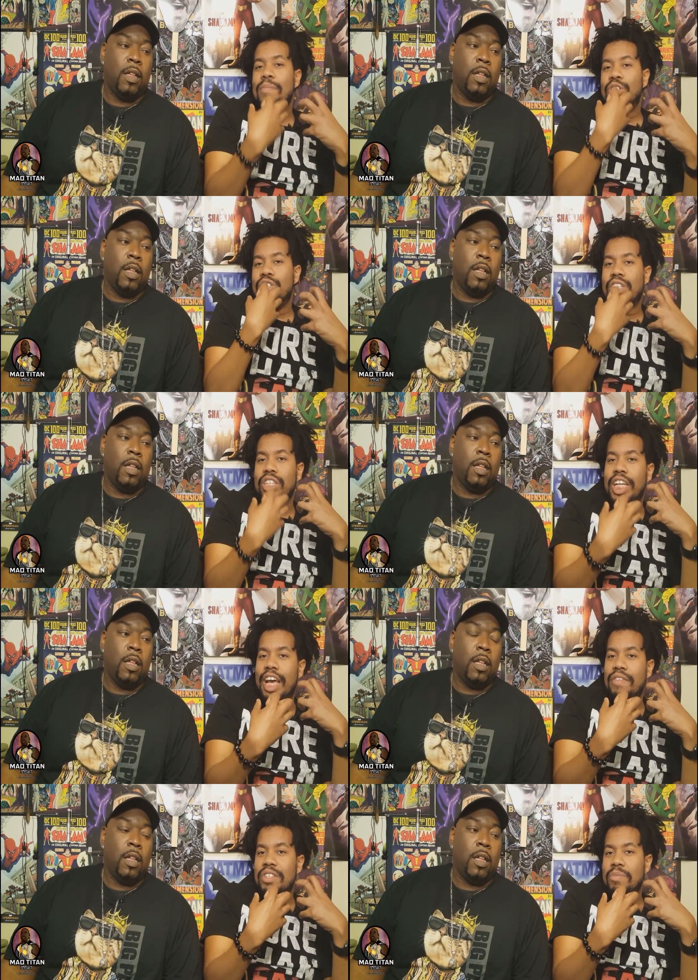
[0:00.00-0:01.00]
Speaker 1: but she's clearly
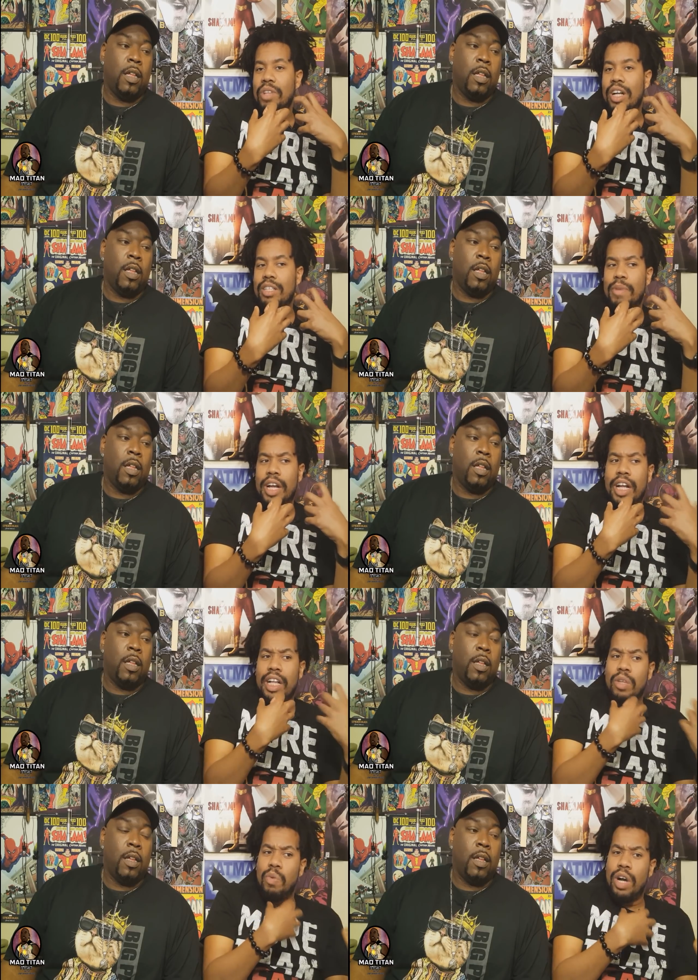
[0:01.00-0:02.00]
having some thoughts about i
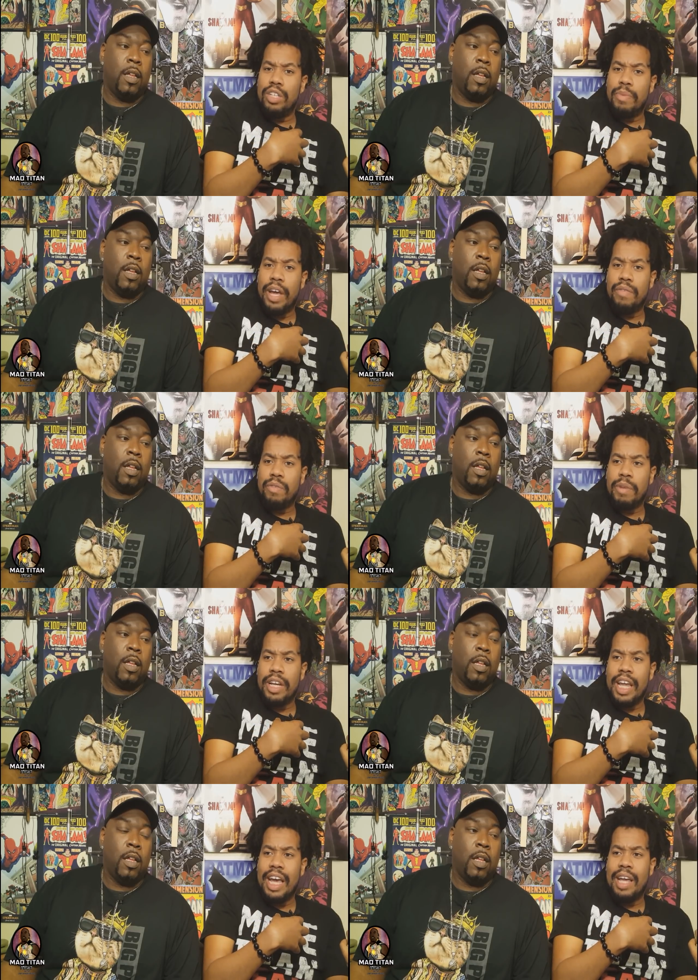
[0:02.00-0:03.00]
got the watch back from my
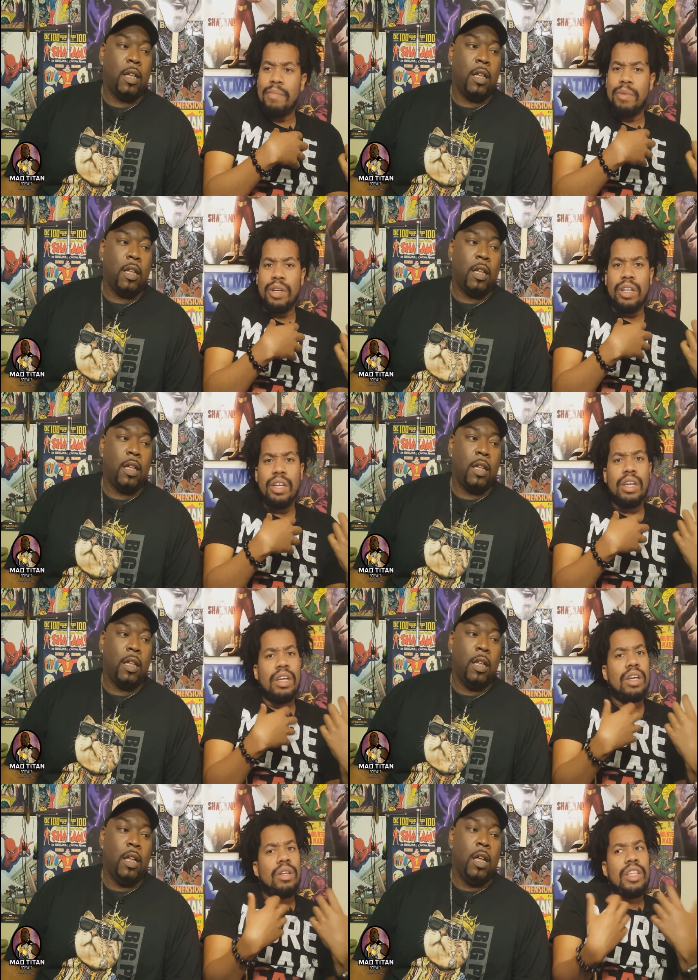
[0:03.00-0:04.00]
dad but
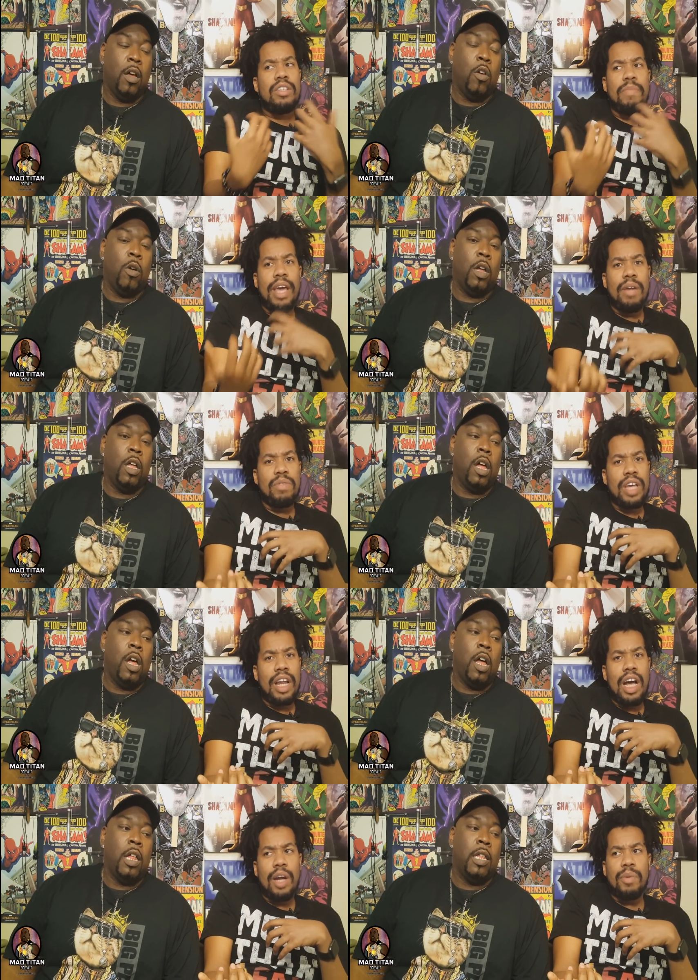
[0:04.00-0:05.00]
this man was kind
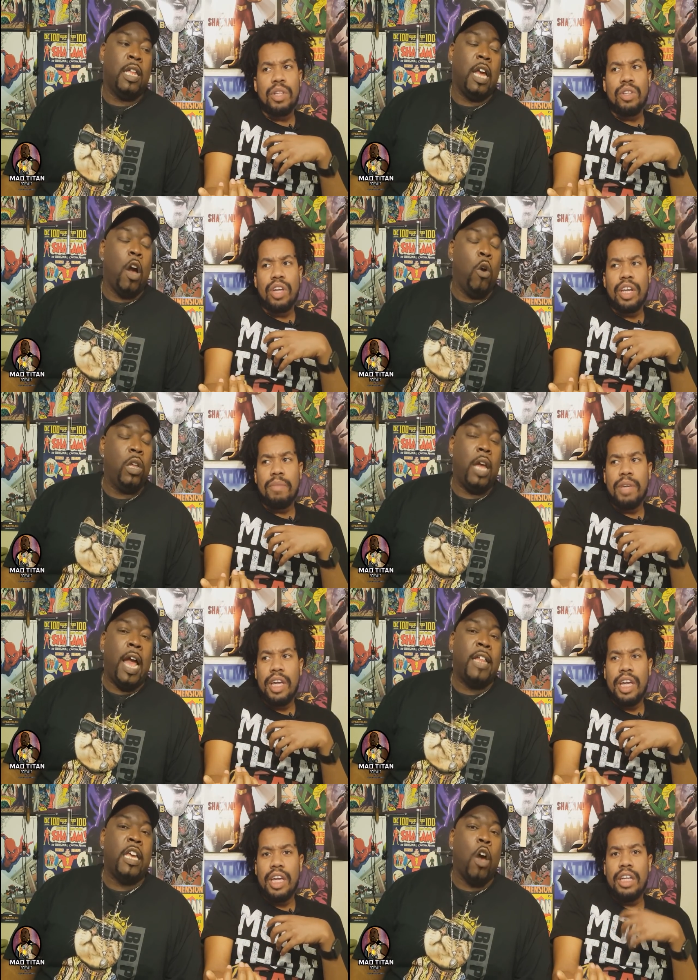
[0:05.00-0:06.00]
of awkward the
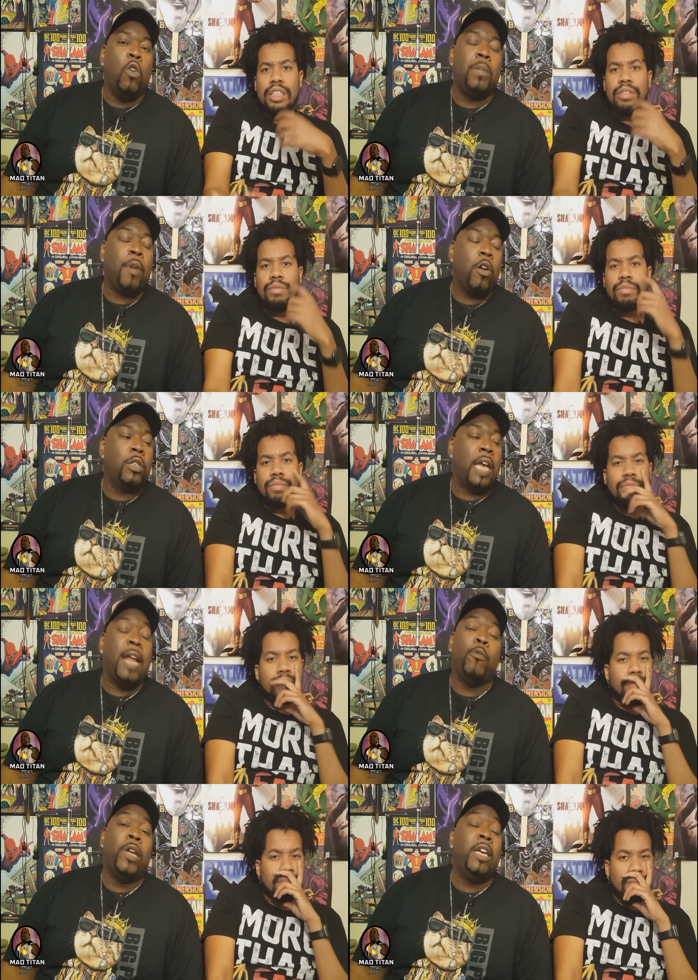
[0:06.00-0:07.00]
only, The
Speaker 2: only person,
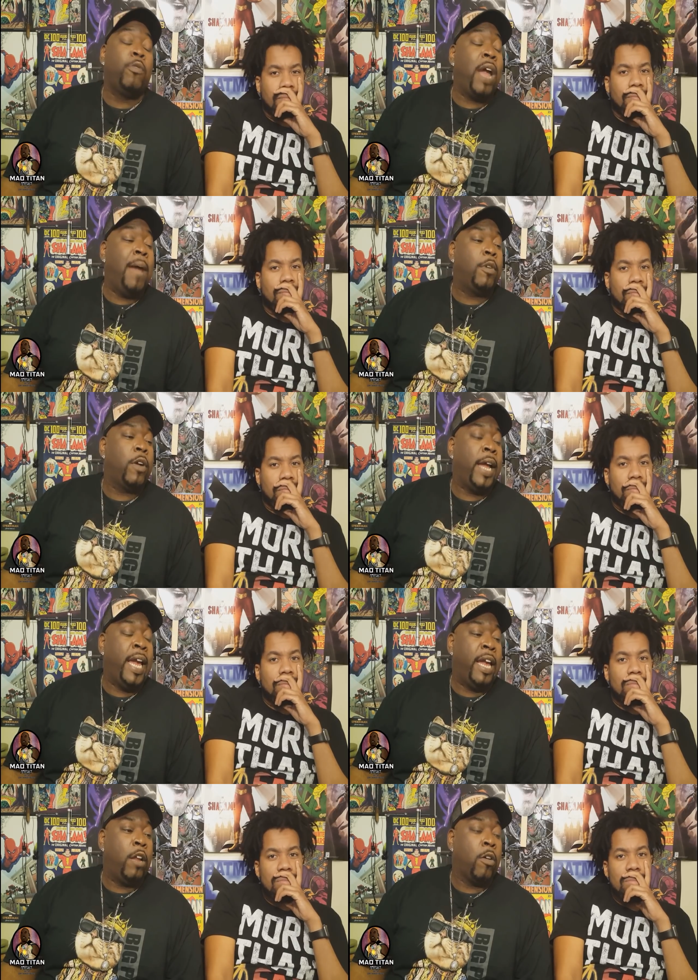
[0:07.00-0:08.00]
and when he grabbed her
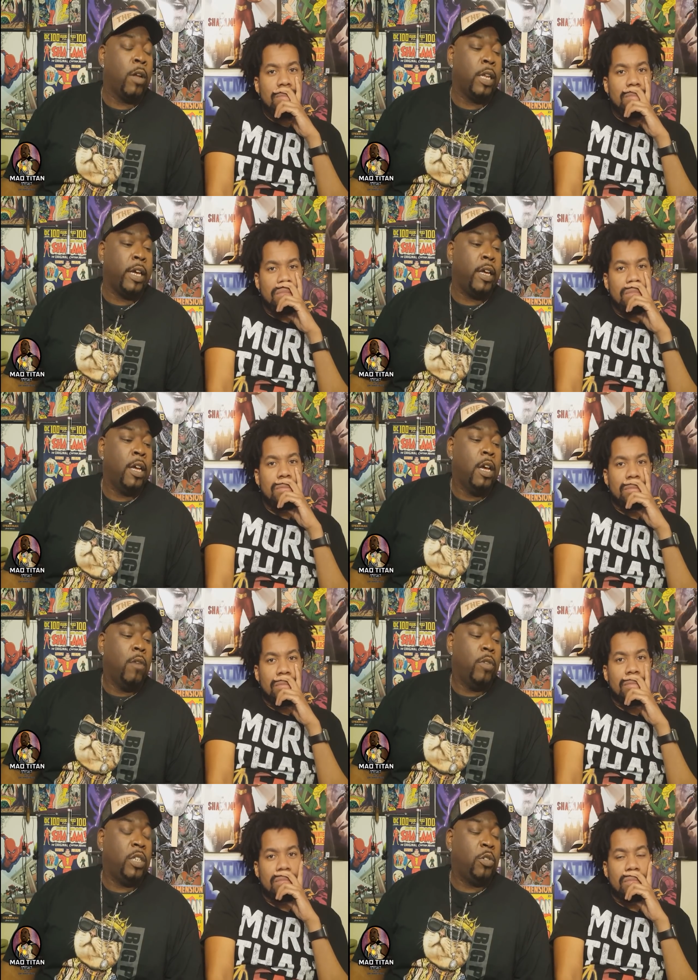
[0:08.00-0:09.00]
hand earlier,
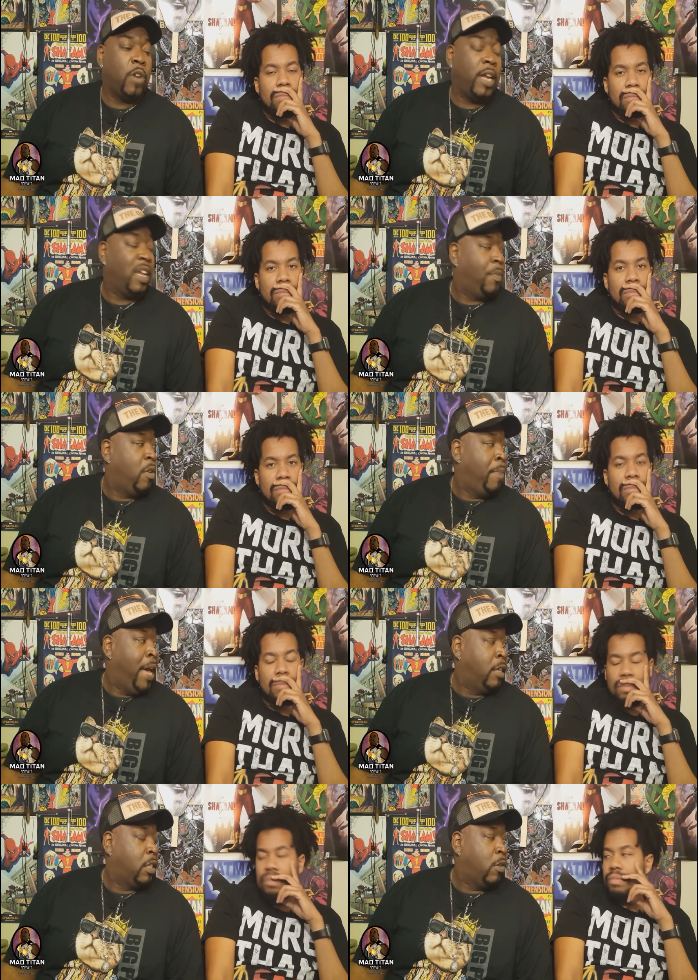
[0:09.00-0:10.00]
when she was trying to get up on the
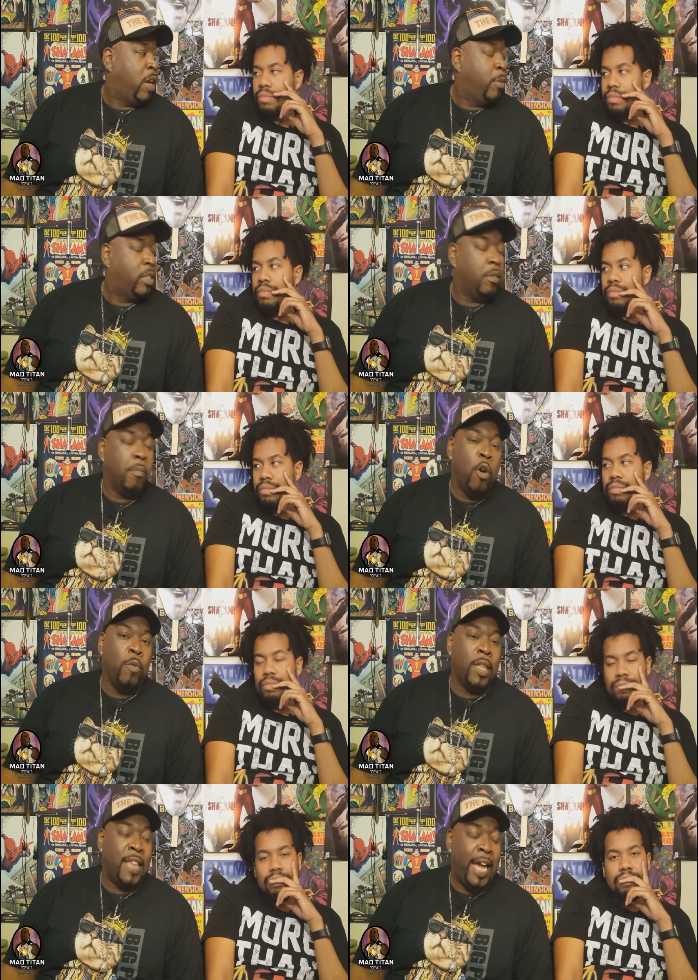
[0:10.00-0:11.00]
pedestal, it was a
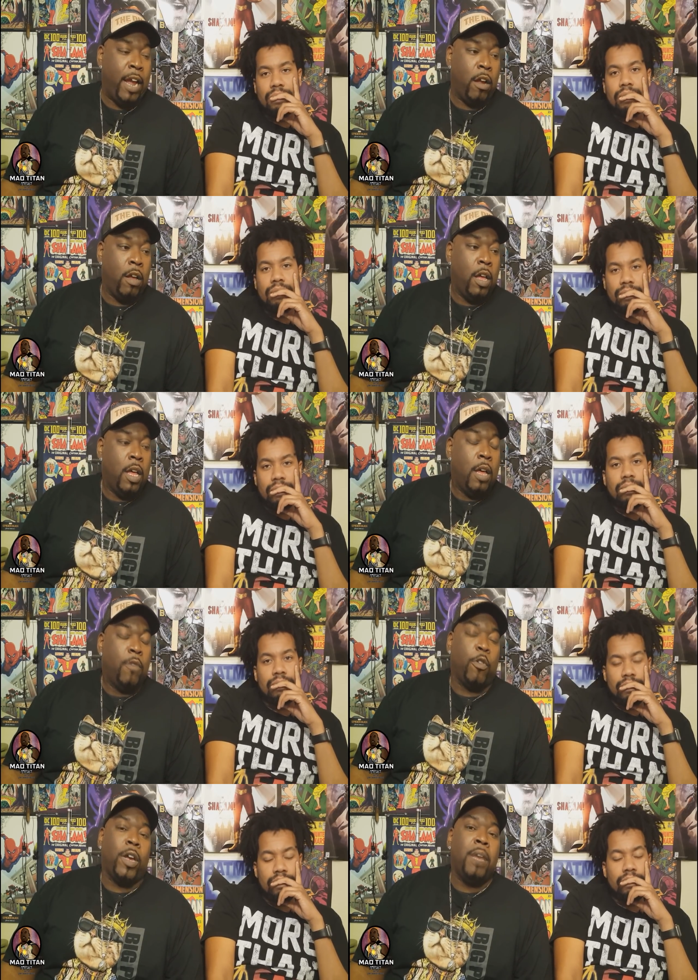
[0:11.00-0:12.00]
moment there for